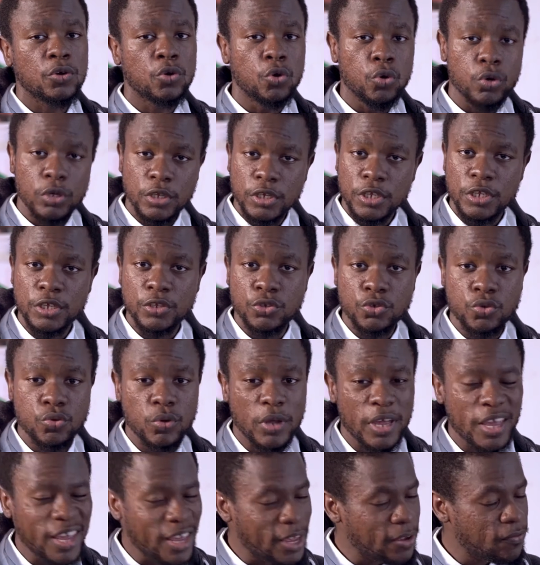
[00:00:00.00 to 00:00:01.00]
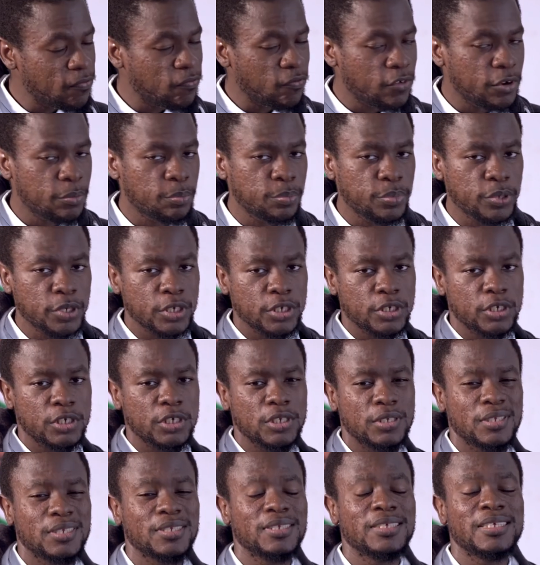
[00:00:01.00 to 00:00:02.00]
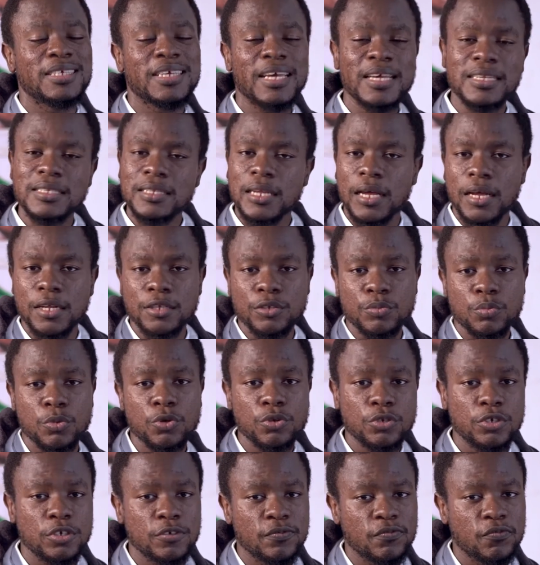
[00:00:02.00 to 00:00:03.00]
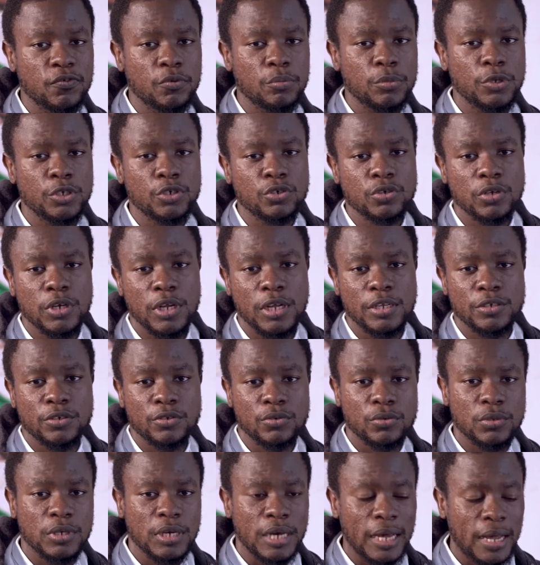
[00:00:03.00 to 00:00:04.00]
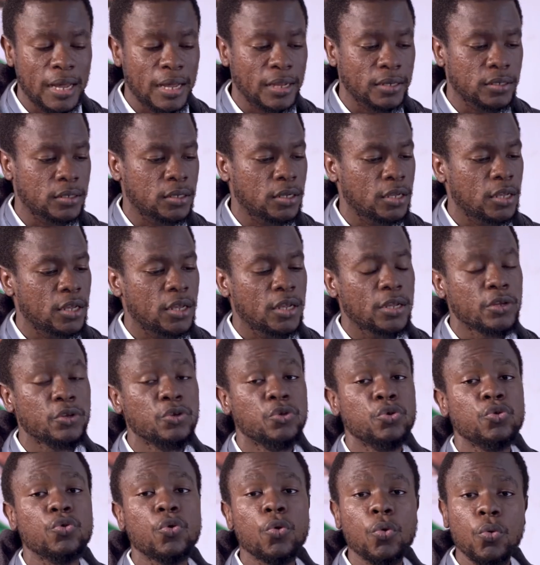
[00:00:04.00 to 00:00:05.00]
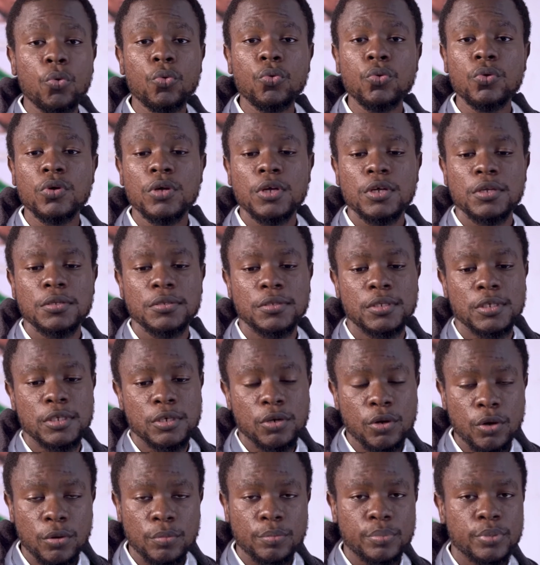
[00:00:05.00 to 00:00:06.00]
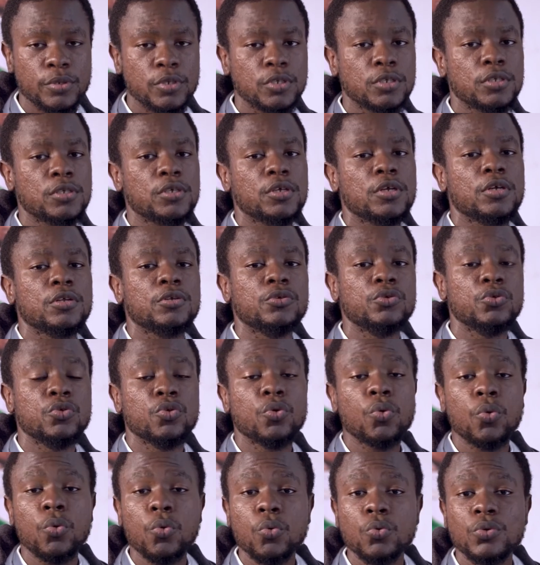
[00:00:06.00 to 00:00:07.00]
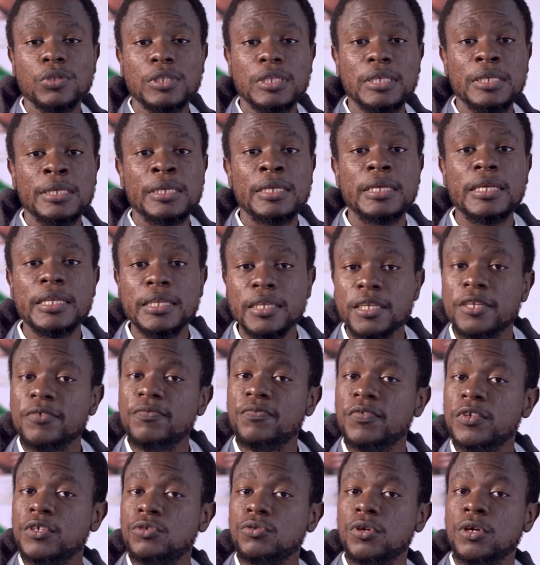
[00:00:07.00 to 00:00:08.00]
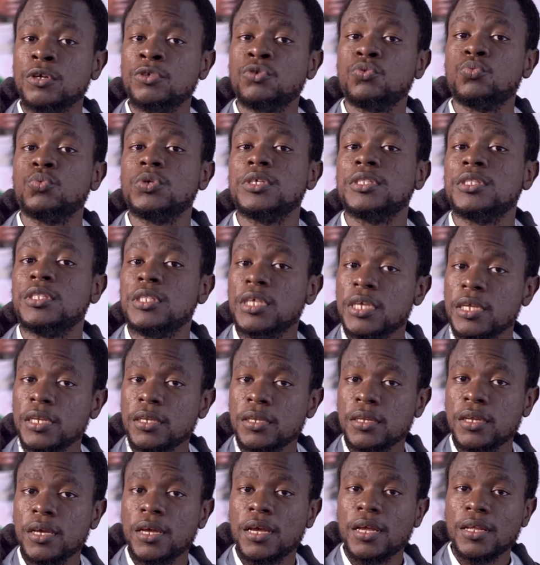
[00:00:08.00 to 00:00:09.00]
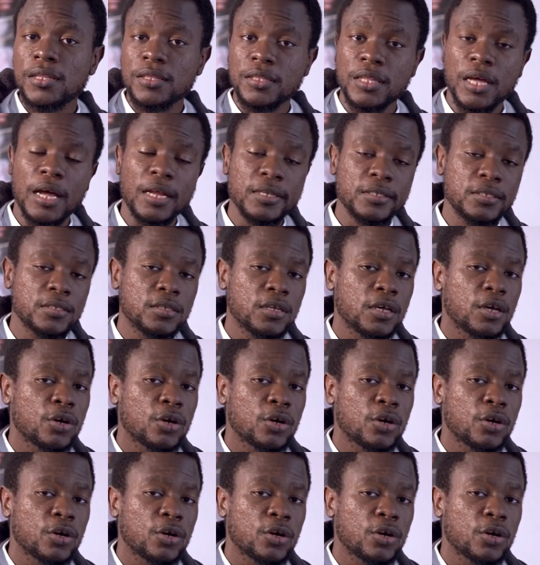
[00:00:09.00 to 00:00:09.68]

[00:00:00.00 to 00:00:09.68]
going into every pitch is get as much information as you can. Know the company, know the individual within that